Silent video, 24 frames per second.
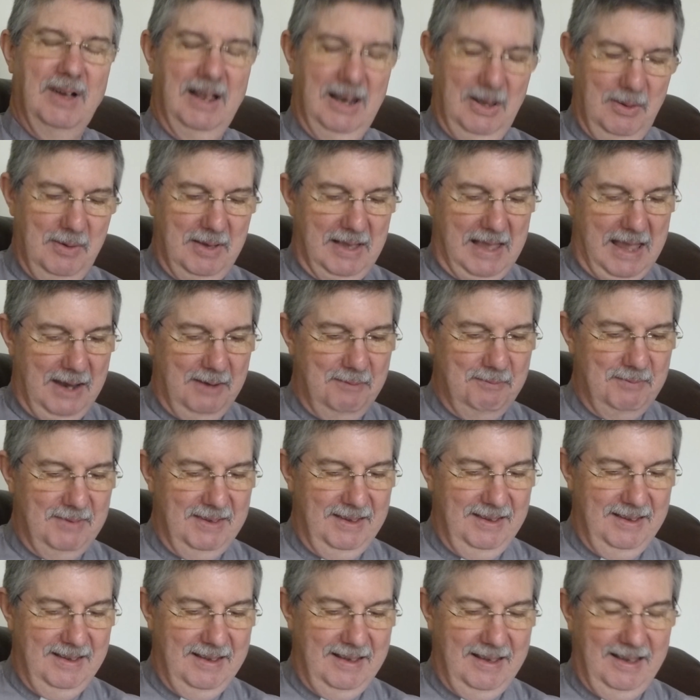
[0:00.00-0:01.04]
Hello again
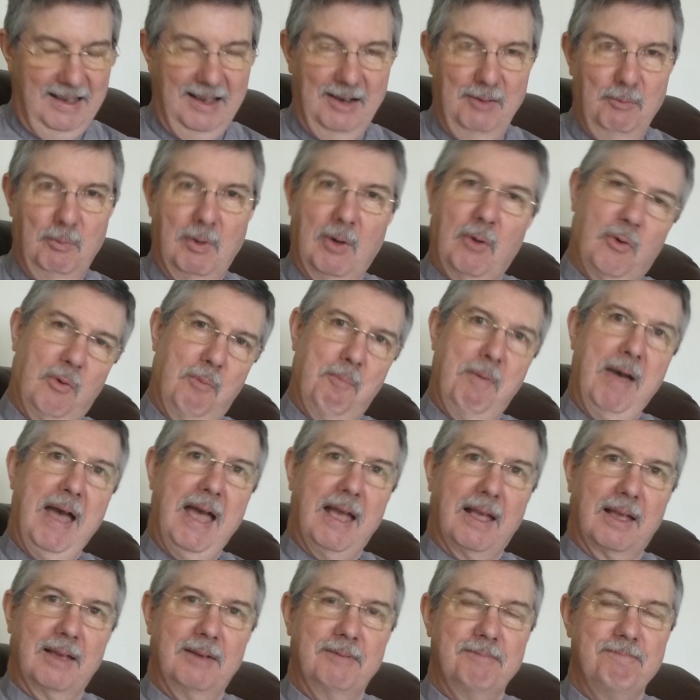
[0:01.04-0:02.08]
and welcome
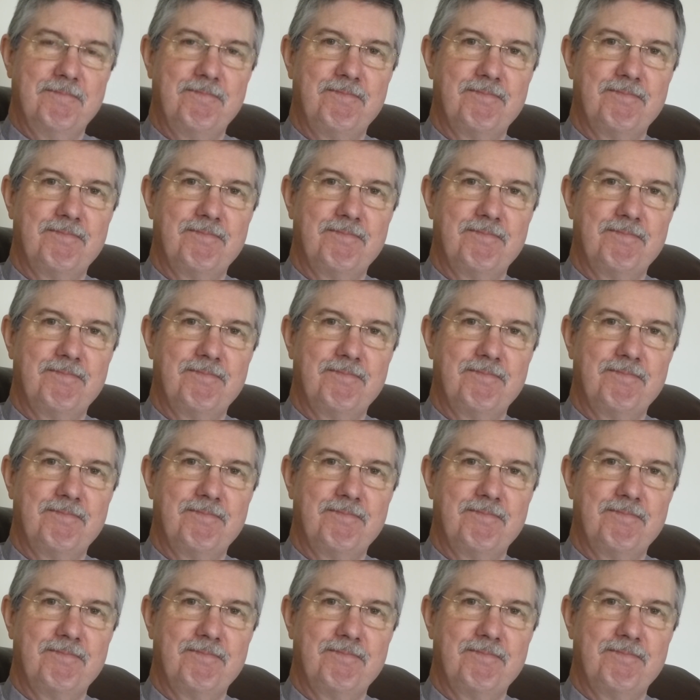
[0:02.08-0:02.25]
back.